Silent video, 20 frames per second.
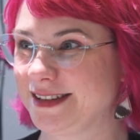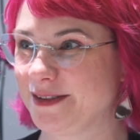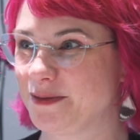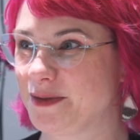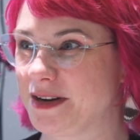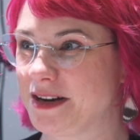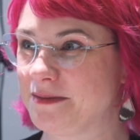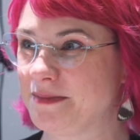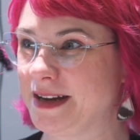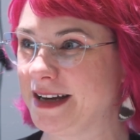And
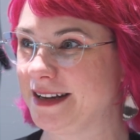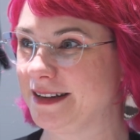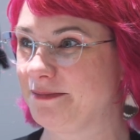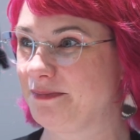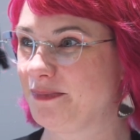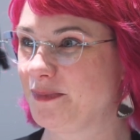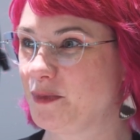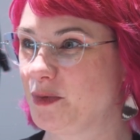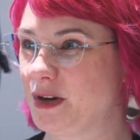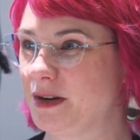what am I
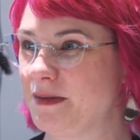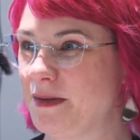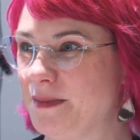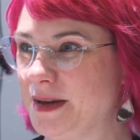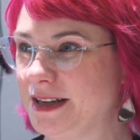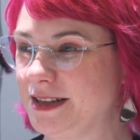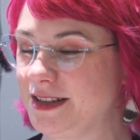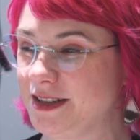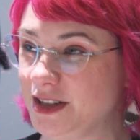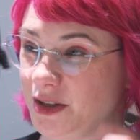
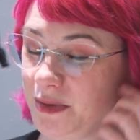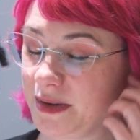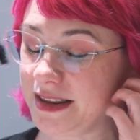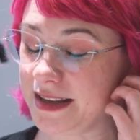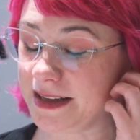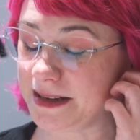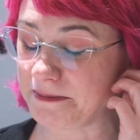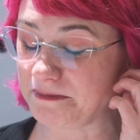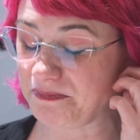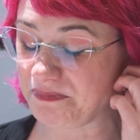meant to do with
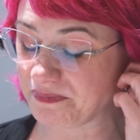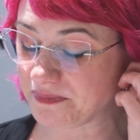it?